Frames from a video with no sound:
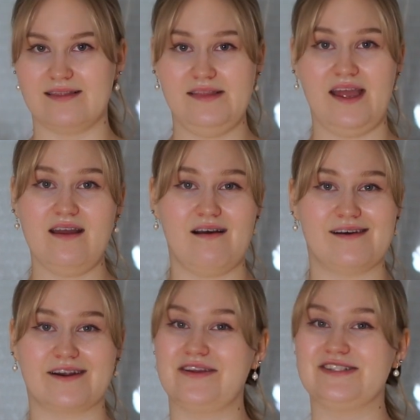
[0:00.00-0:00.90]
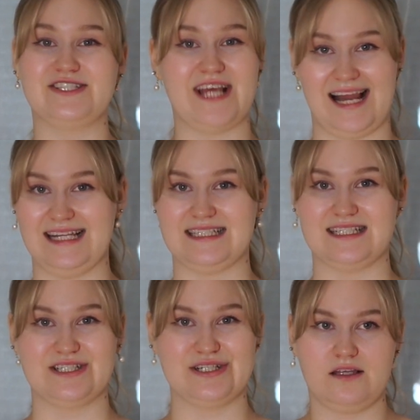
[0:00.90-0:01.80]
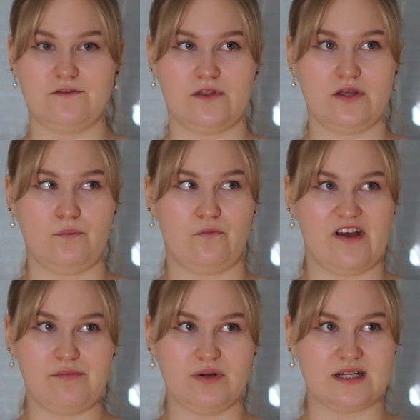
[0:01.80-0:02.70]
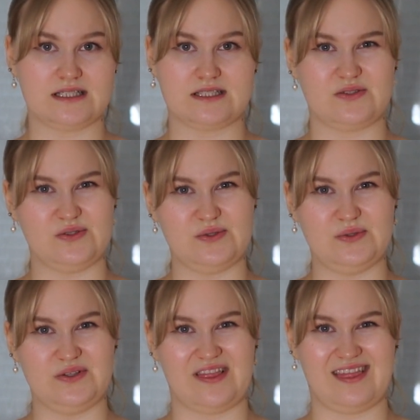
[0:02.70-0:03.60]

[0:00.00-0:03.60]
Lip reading: They are a challenge. If the fabric is too